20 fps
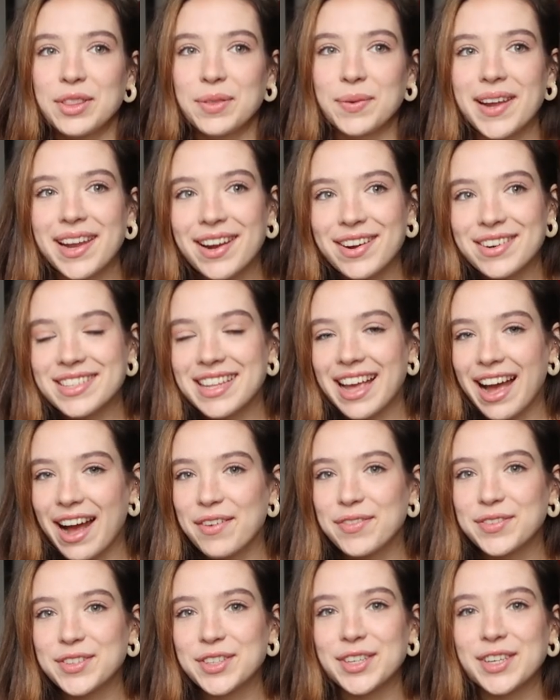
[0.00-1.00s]
3 years
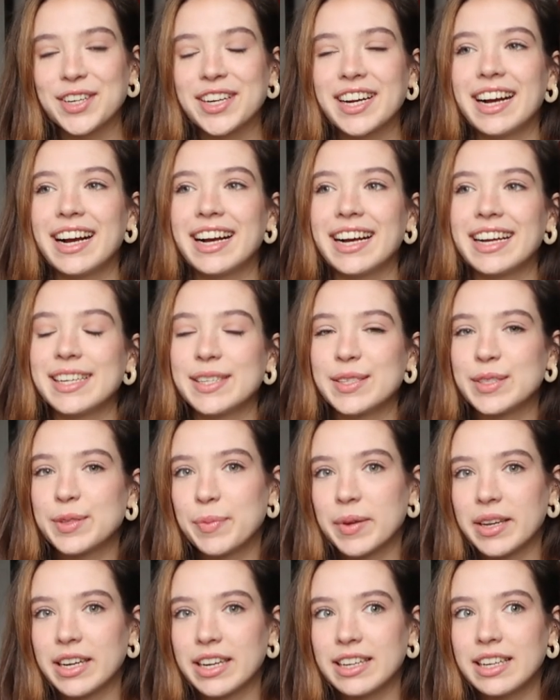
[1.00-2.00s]
after I
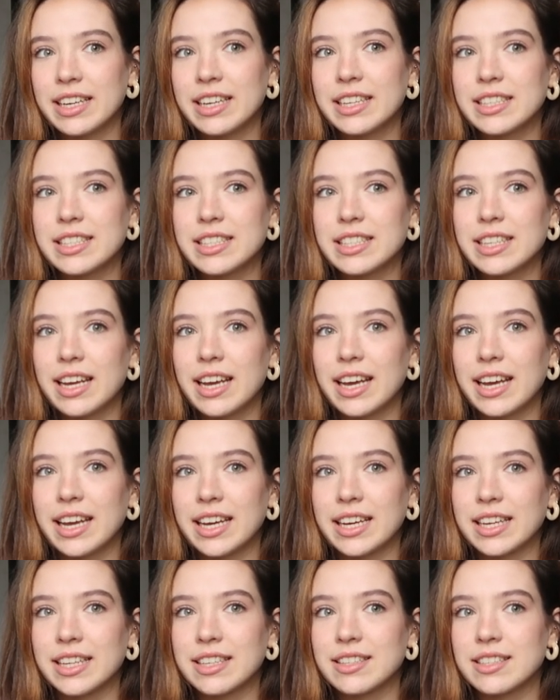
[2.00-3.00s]
submitted it,
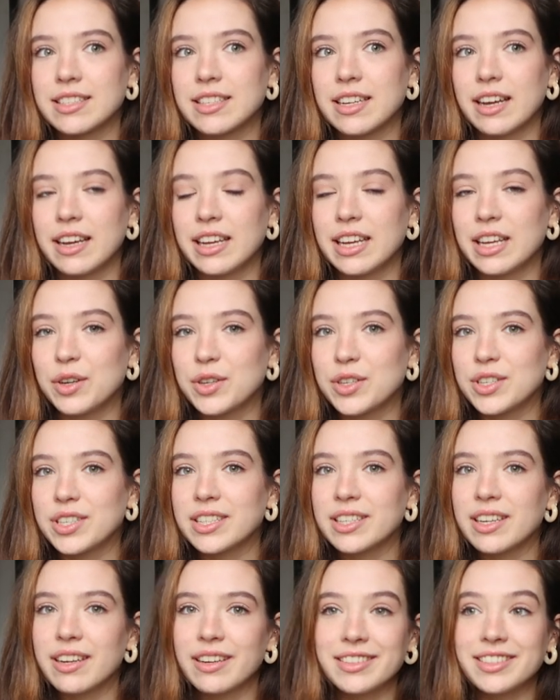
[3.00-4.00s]
and
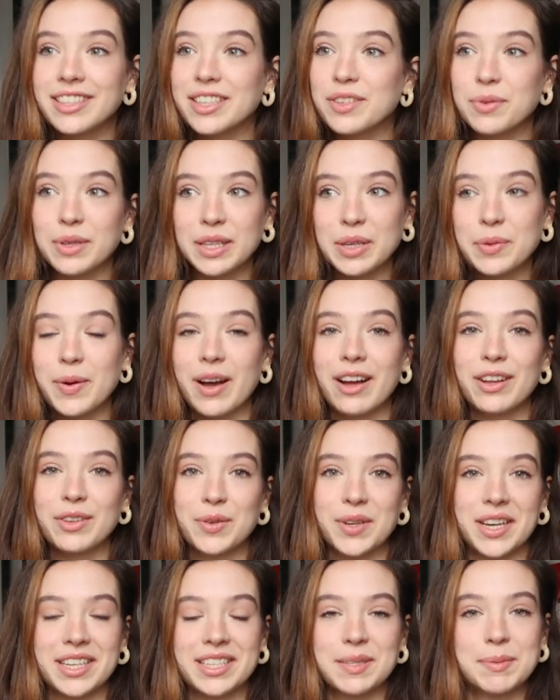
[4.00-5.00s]
it did really well.
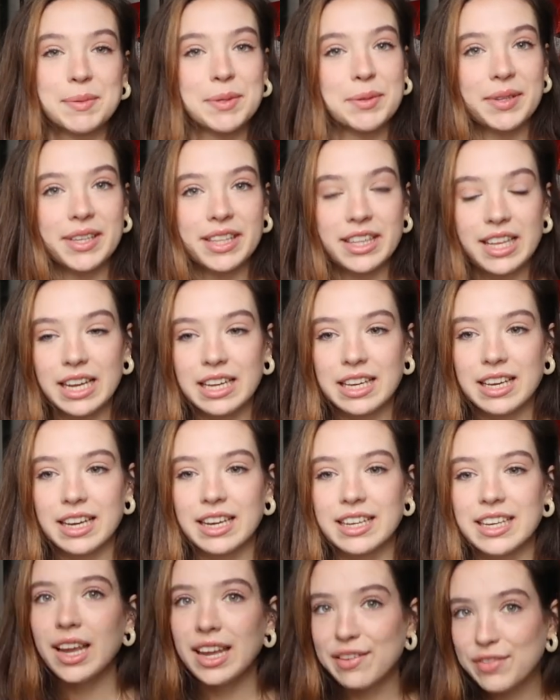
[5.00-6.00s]
You guys seem to really like
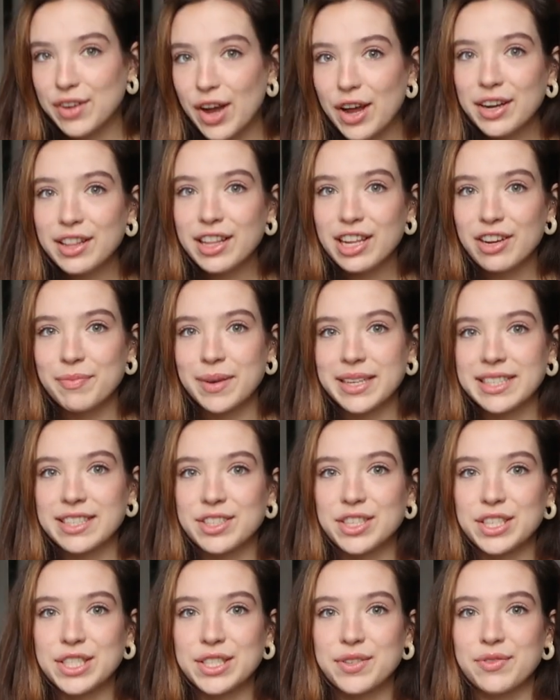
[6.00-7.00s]
it, and I've gotten a lot of
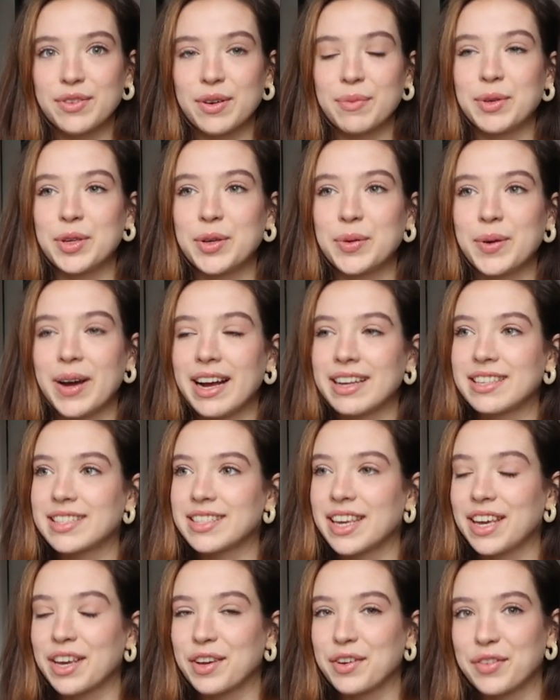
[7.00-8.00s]
messages from you
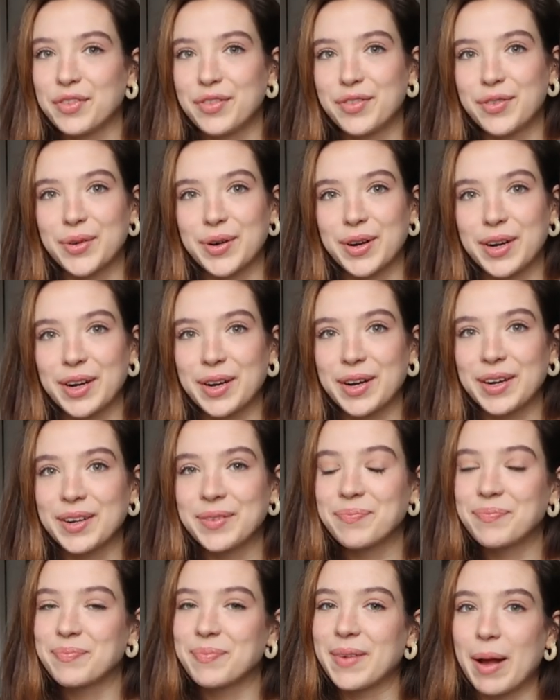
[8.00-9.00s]
asking for
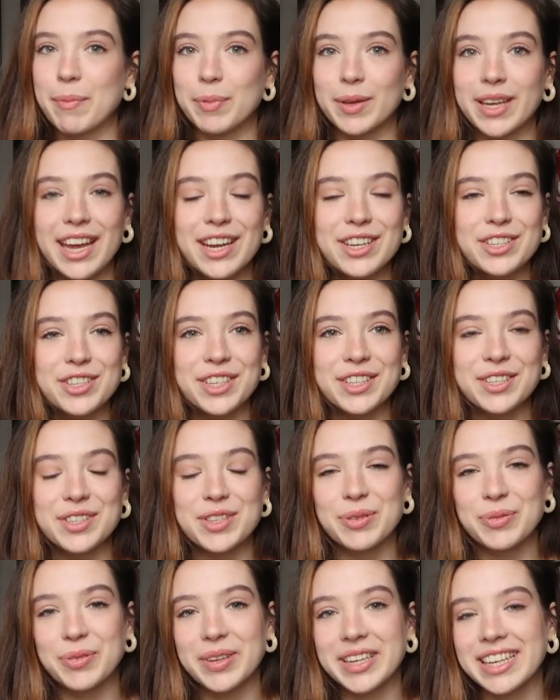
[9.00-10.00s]
my application,
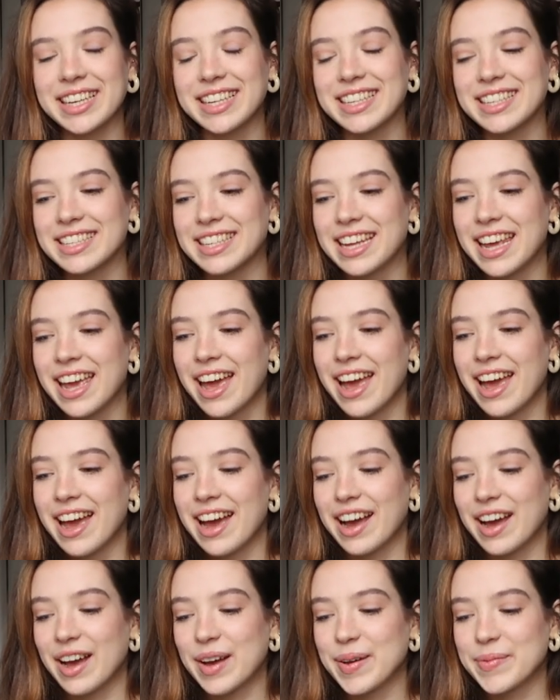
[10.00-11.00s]
to read it,
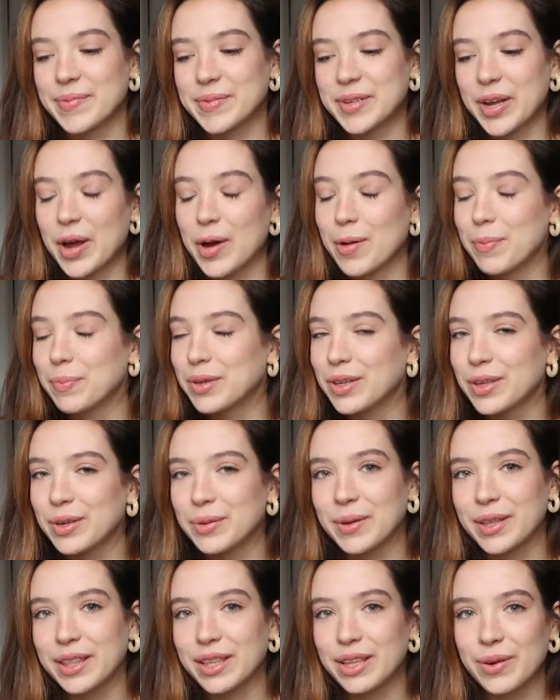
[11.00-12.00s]
to help you
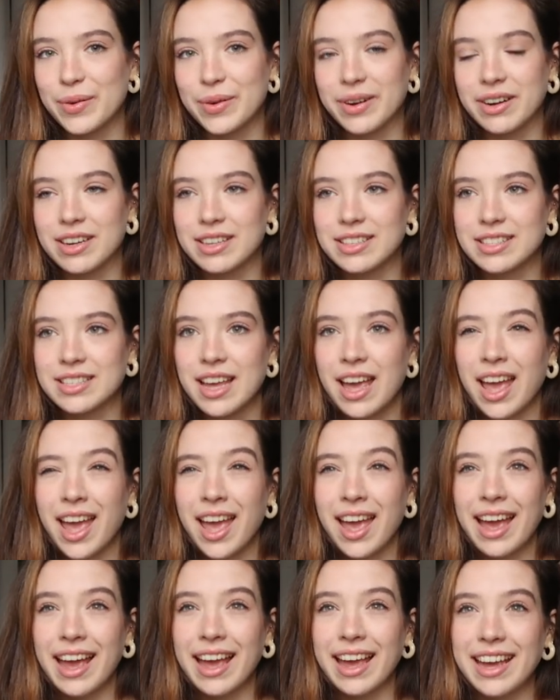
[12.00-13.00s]
with yours,
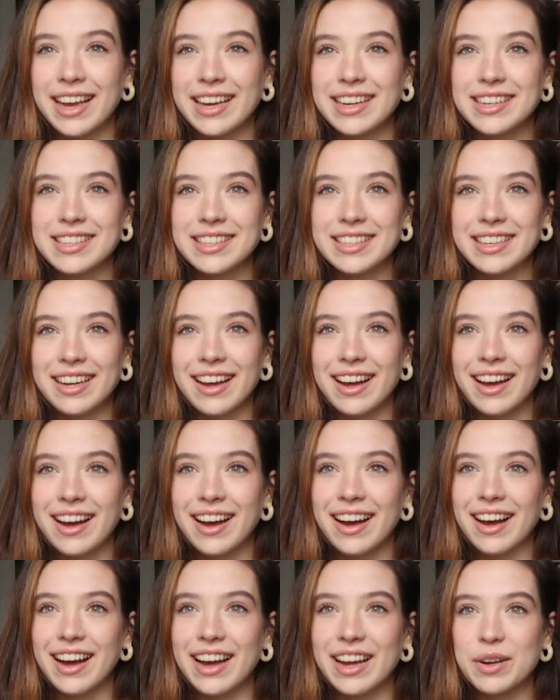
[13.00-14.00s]
and
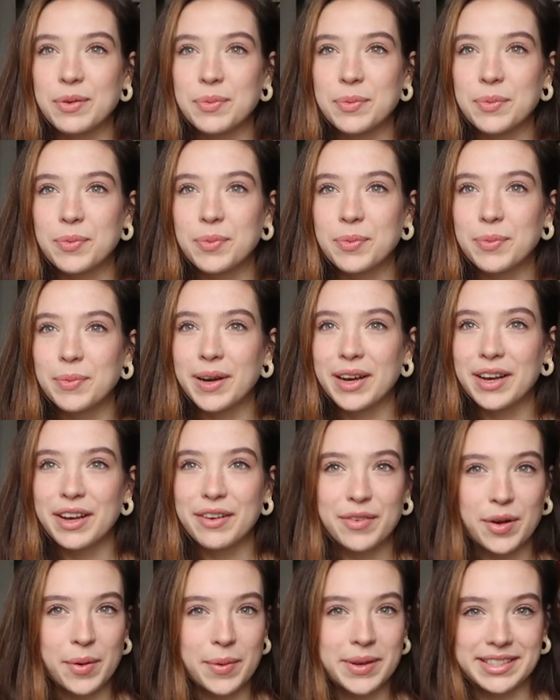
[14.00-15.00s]
I
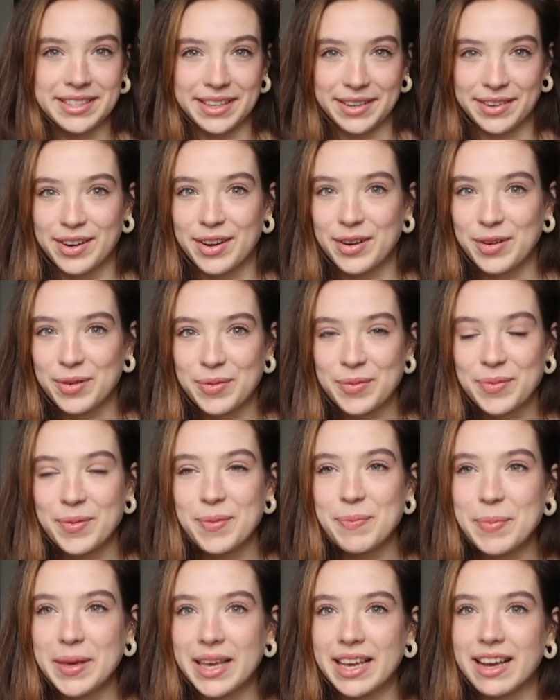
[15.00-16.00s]
have always said no
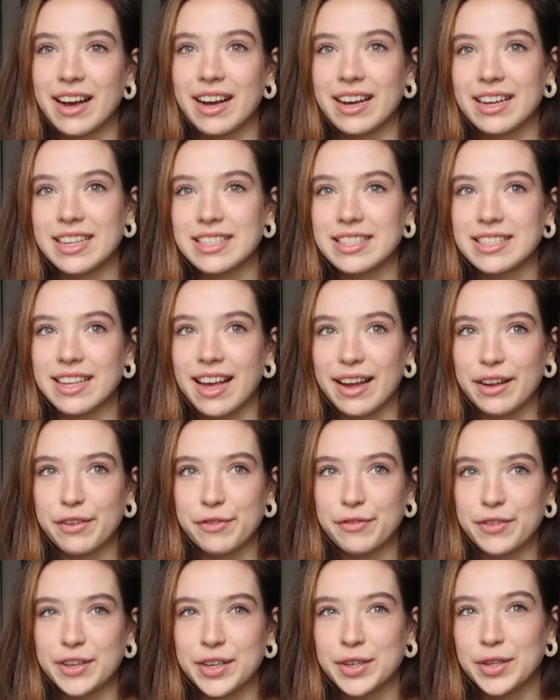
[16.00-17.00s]
because I
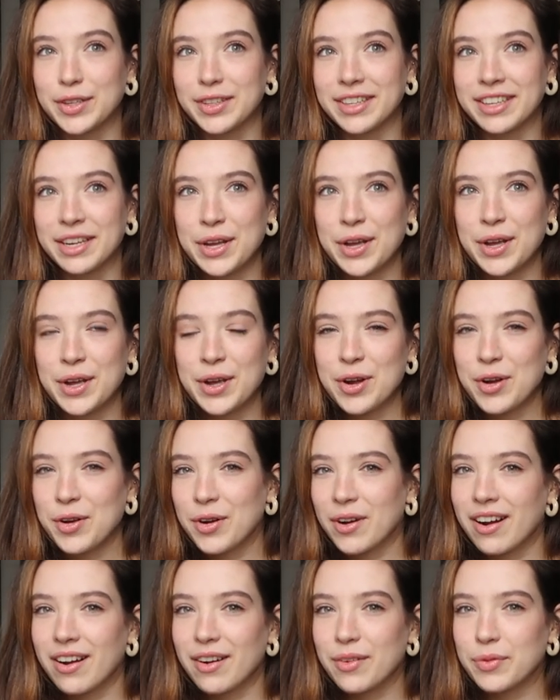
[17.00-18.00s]
feel
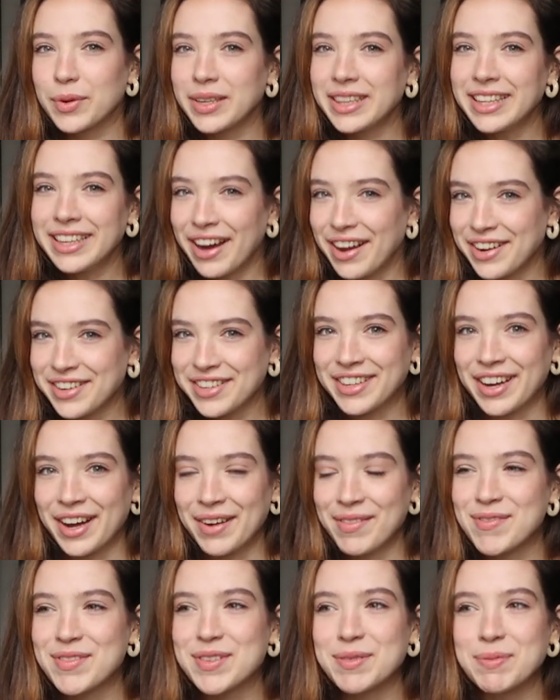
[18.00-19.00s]
really
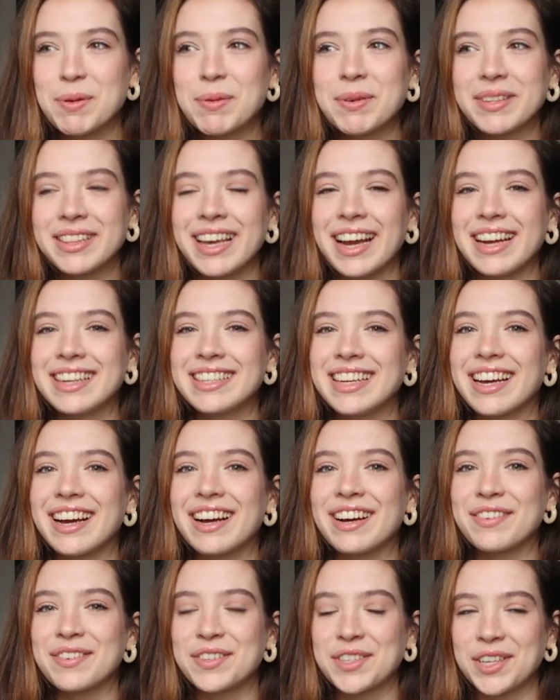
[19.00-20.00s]
uncomfortable with the idea
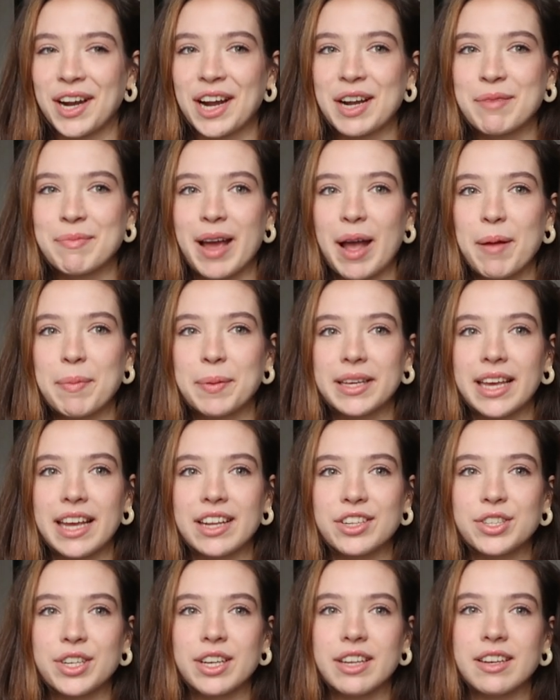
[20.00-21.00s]
of sharing my
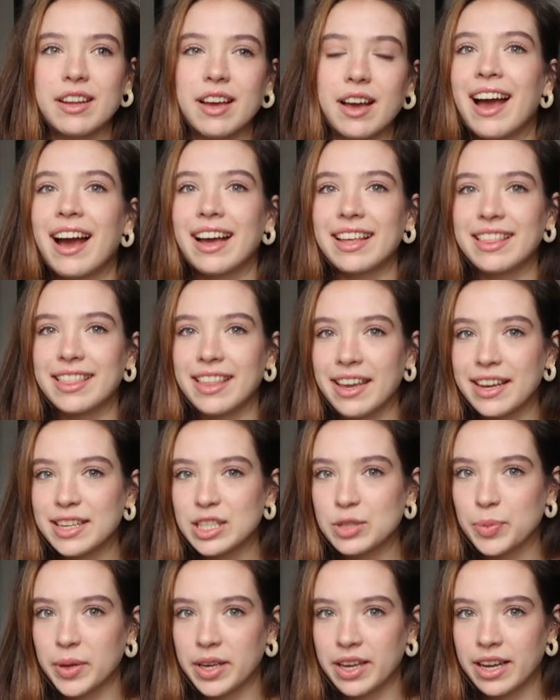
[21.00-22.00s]
application. I think
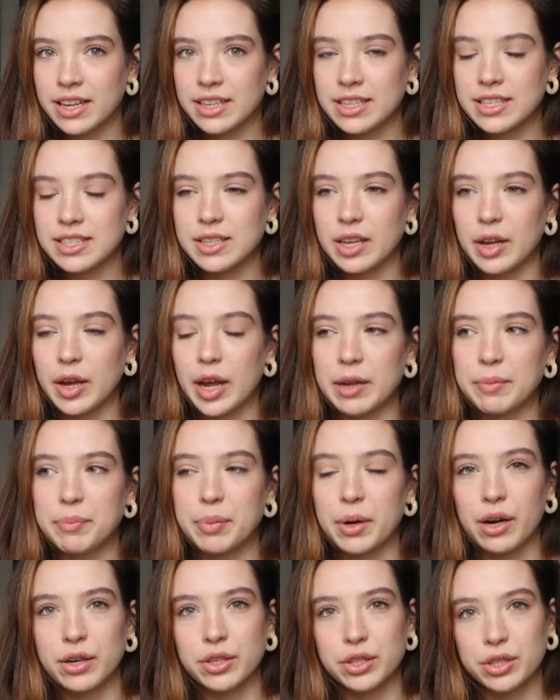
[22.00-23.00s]
it's because I
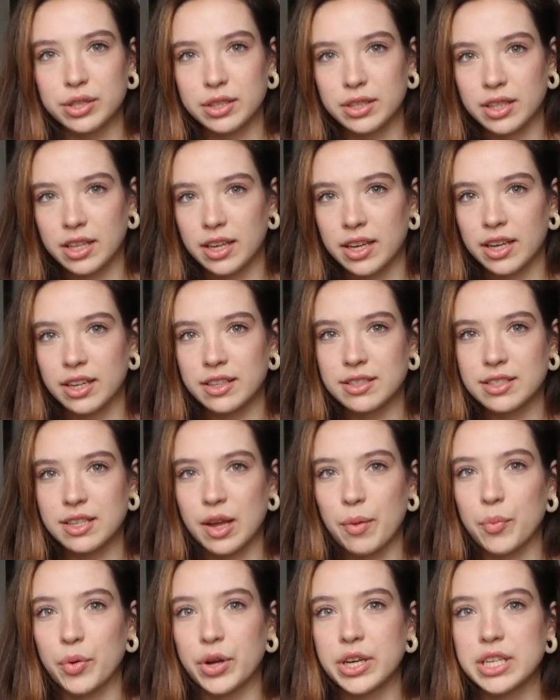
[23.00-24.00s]
partially in
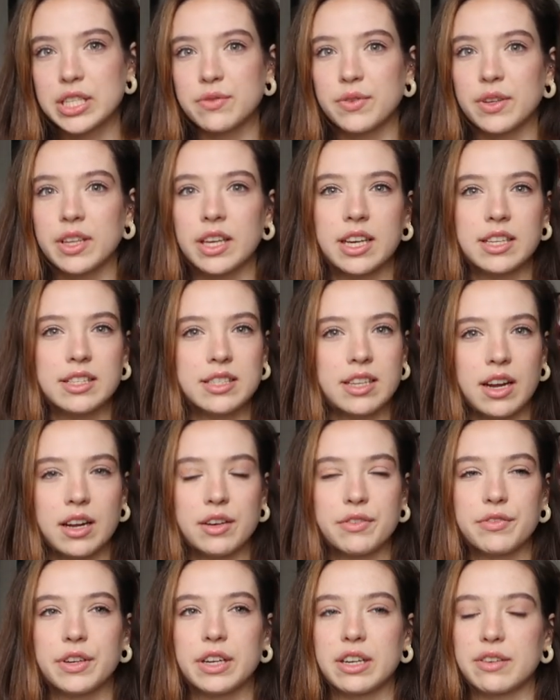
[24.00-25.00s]
some ways feel like it's an
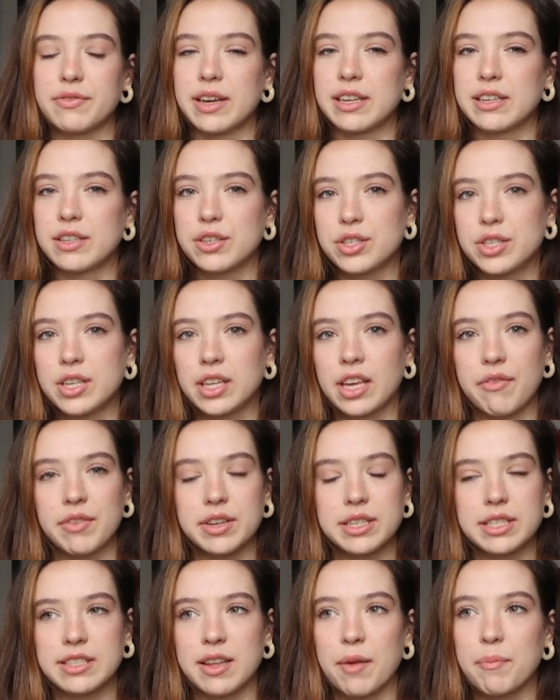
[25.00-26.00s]
unfair advantage to give
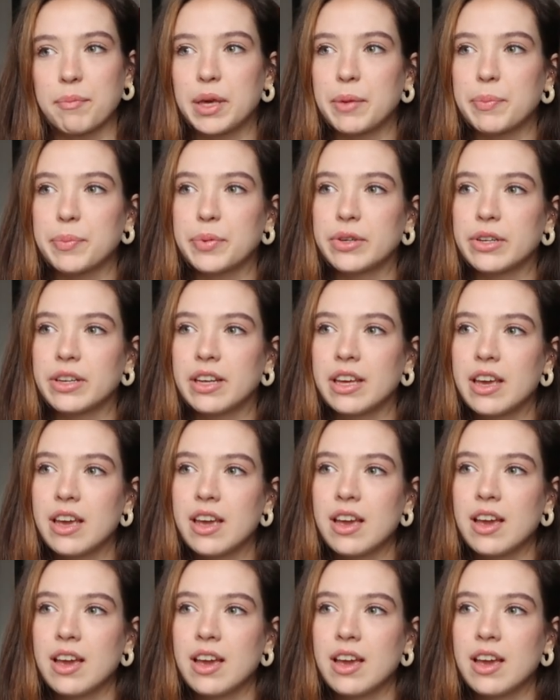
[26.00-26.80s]
it to some people.